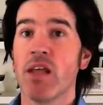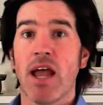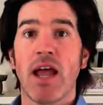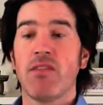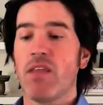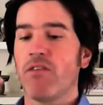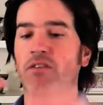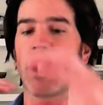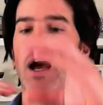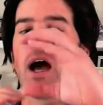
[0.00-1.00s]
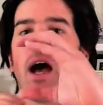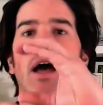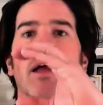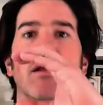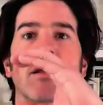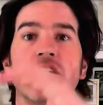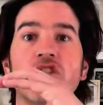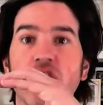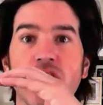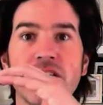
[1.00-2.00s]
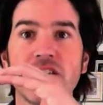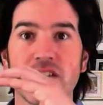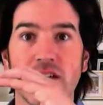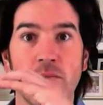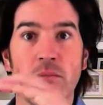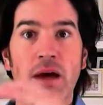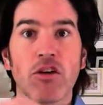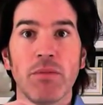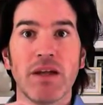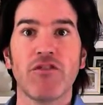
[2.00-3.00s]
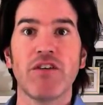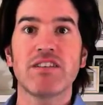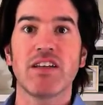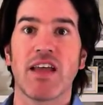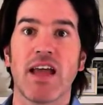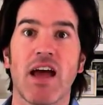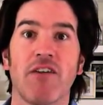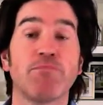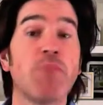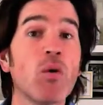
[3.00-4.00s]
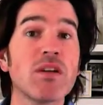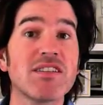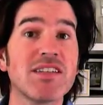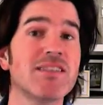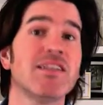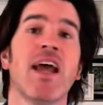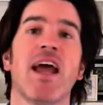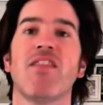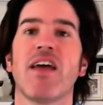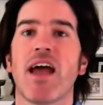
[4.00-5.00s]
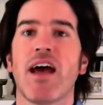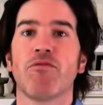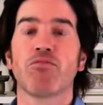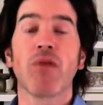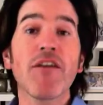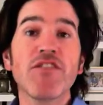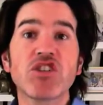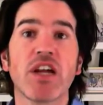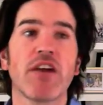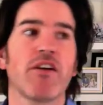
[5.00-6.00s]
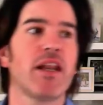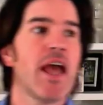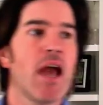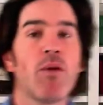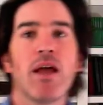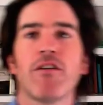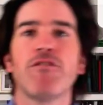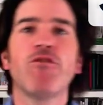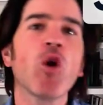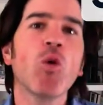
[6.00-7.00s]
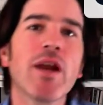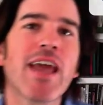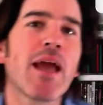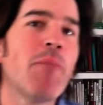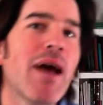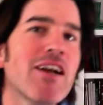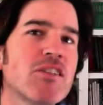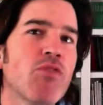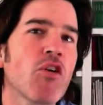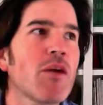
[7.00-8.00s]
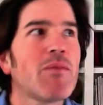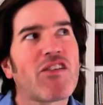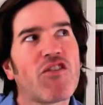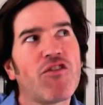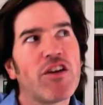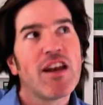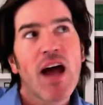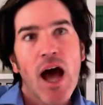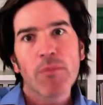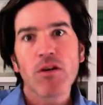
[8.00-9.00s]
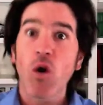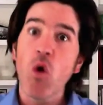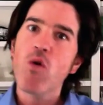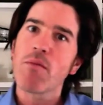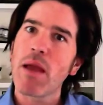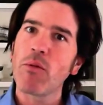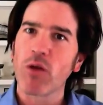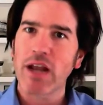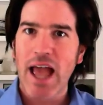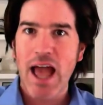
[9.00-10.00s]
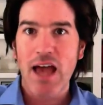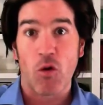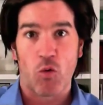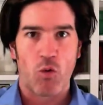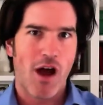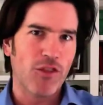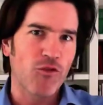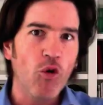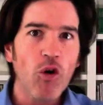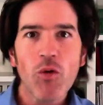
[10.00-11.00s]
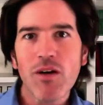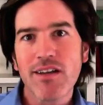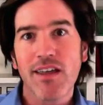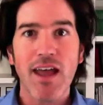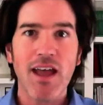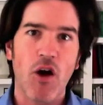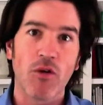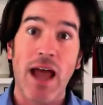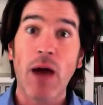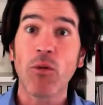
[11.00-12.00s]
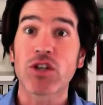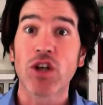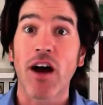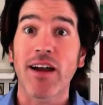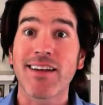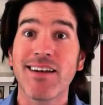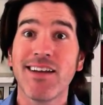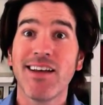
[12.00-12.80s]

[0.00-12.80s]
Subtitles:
And they've got insurance and medical benefits, and they have bonuses, and they have profit sharing, and we have a 401k matching program that's phenomenal. Ooh, and maybe we're gonna add a Roth 401k. Oh, now we're talking.